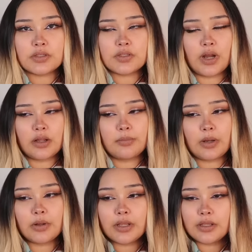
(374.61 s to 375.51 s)
talk
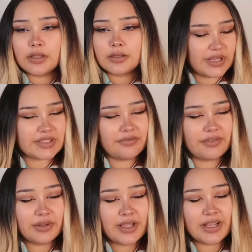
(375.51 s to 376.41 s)
about it because I
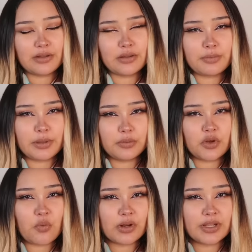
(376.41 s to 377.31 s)
feel like a lot of people
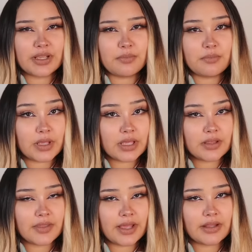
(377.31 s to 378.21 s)
don't want to
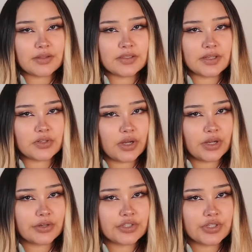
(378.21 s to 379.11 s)
admit that
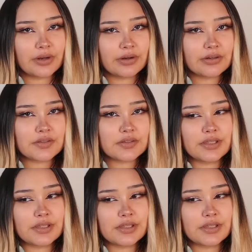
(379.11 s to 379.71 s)
TikTok shares